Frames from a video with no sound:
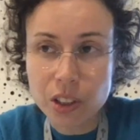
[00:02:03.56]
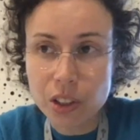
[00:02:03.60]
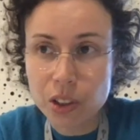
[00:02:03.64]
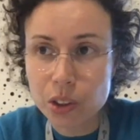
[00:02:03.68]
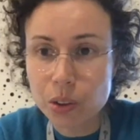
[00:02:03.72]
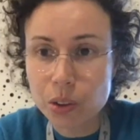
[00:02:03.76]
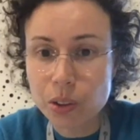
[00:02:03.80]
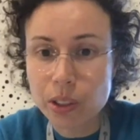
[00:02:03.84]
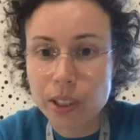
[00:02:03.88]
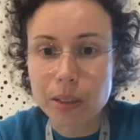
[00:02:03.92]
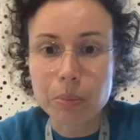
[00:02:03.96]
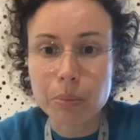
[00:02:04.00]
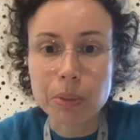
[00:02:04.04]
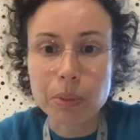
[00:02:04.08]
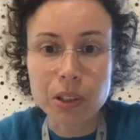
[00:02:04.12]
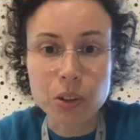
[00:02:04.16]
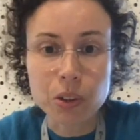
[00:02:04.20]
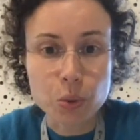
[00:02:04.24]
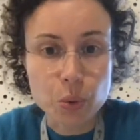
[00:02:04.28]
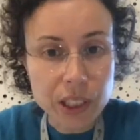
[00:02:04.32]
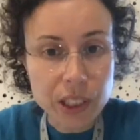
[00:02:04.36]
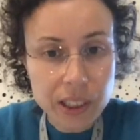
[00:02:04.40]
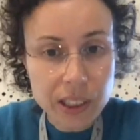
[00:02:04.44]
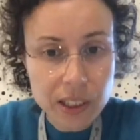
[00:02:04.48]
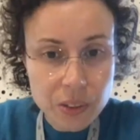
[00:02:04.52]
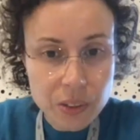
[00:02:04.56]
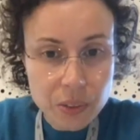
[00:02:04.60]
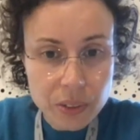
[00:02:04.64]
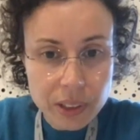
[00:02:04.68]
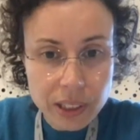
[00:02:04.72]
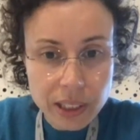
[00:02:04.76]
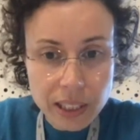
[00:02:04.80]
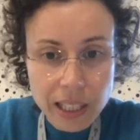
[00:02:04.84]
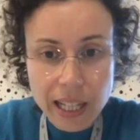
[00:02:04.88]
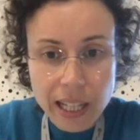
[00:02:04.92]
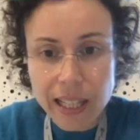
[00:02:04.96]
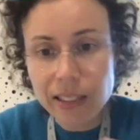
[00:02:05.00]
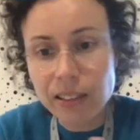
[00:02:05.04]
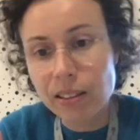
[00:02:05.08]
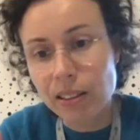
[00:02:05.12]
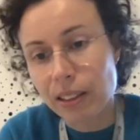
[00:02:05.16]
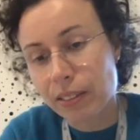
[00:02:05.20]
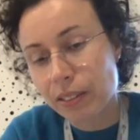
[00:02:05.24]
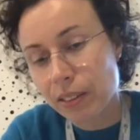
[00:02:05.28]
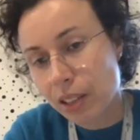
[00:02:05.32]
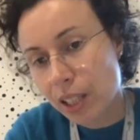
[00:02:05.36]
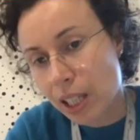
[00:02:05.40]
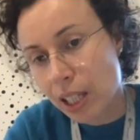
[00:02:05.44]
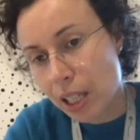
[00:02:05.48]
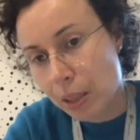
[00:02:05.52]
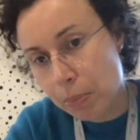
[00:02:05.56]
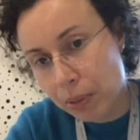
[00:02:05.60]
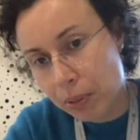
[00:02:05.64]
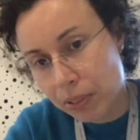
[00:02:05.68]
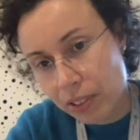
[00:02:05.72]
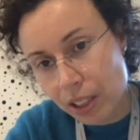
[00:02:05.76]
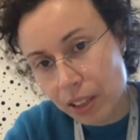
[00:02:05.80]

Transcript: So you can be really relaxed, have your cup of